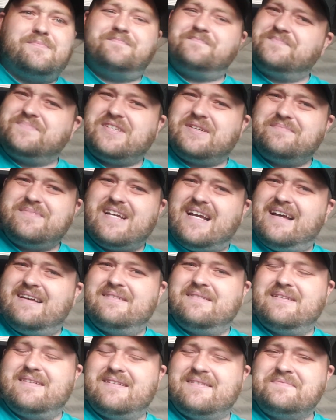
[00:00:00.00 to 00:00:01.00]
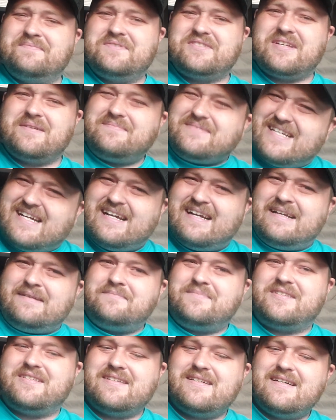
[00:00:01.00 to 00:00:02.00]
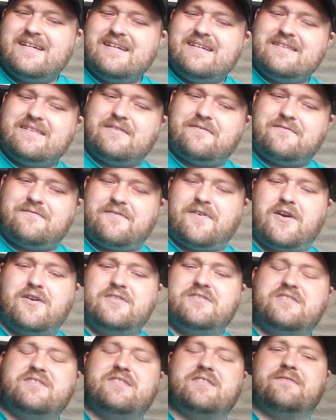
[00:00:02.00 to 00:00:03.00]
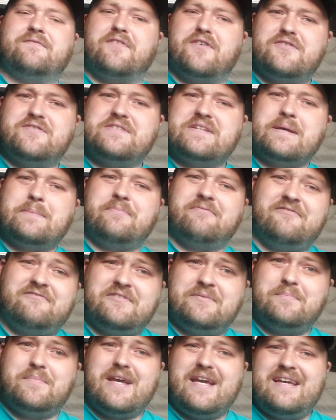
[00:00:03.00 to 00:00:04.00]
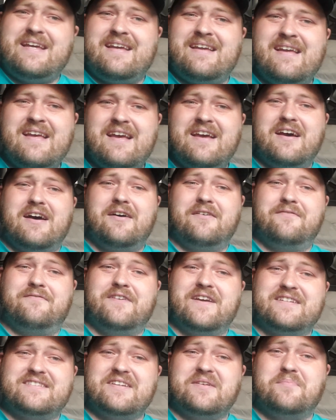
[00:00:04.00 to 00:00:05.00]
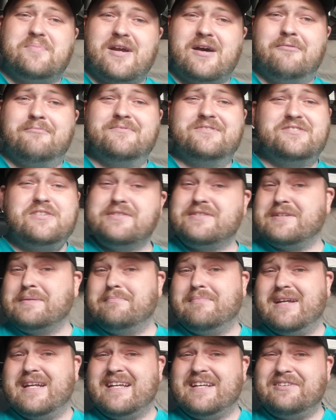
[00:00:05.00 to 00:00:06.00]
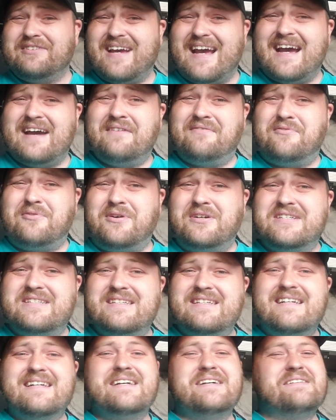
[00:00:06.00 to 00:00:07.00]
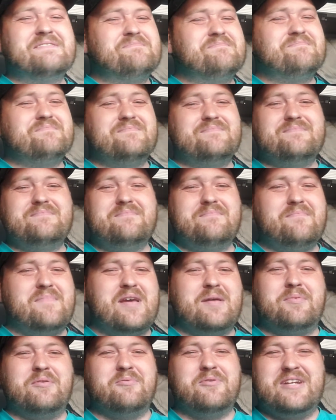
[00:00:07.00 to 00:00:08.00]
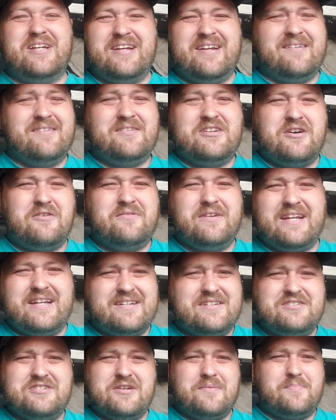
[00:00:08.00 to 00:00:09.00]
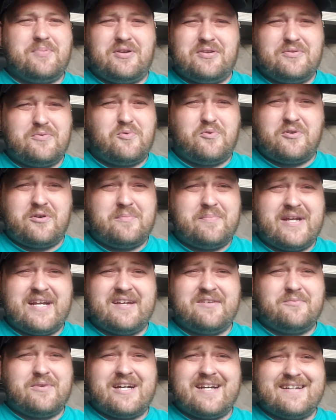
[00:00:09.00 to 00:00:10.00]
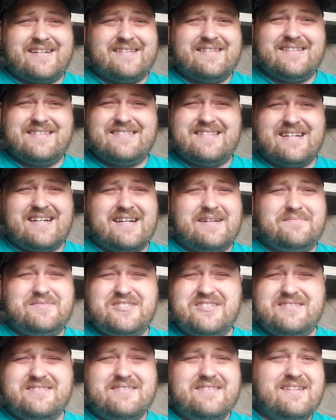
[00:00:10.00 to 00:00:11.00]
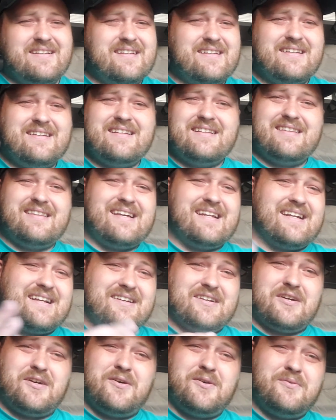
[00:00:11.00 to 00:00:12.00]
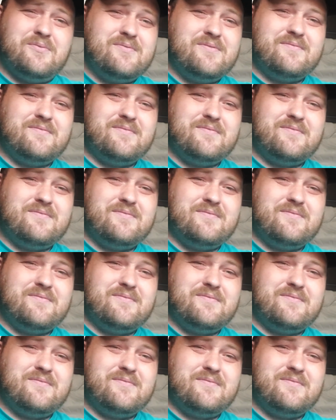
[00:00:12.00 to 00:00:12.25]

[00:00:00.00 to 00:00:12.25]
sometimes the first step of fixing a problem is just admitting you have one. Maybe we don't need to jump on the war bandwagon this time. Just let it go.